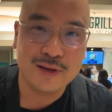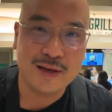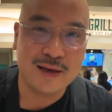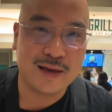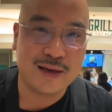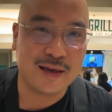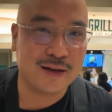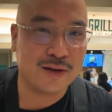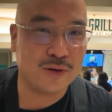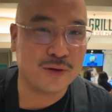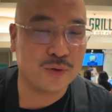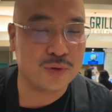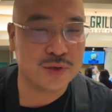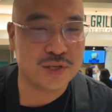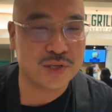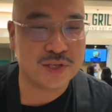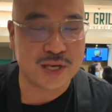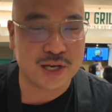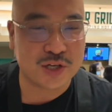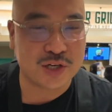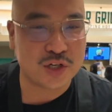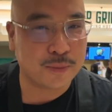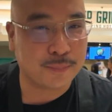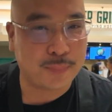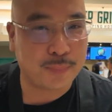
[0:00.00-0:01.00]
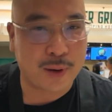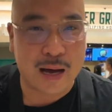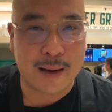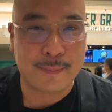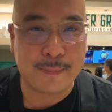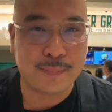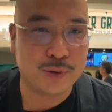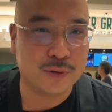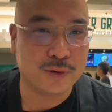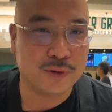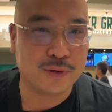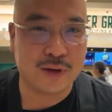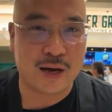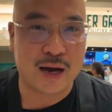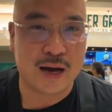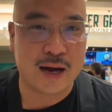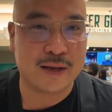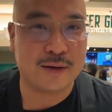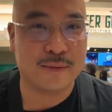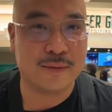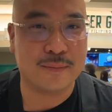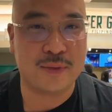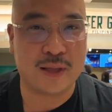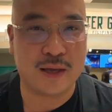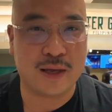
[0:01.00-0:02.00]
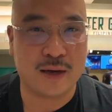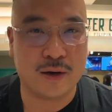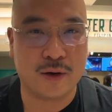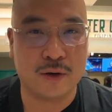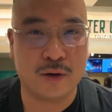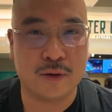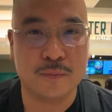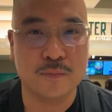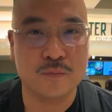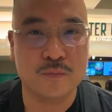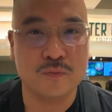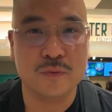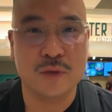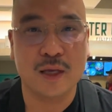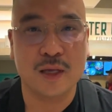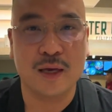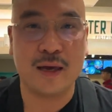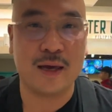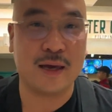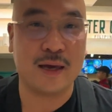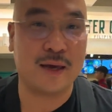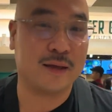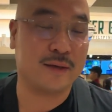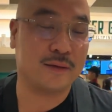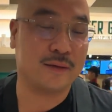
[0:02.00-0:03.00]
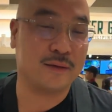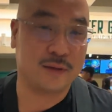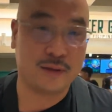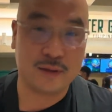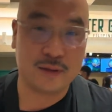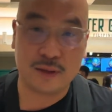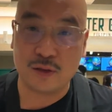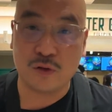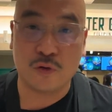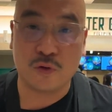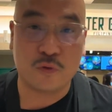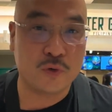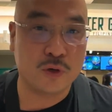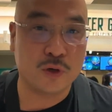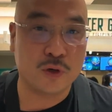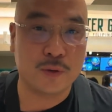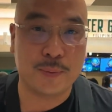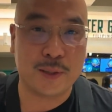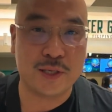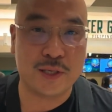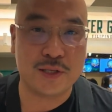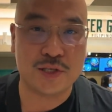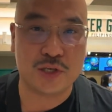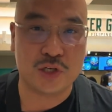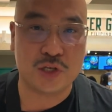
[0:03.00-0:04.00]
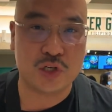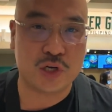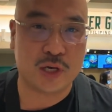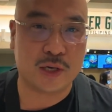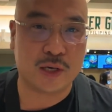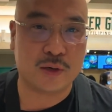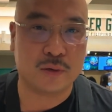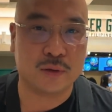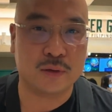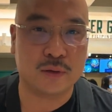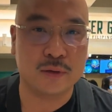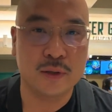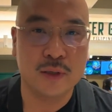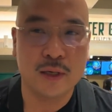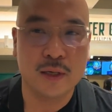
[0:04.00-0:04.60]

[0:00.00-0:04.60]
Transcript: and it was such a popular item there and in the Philippines in general.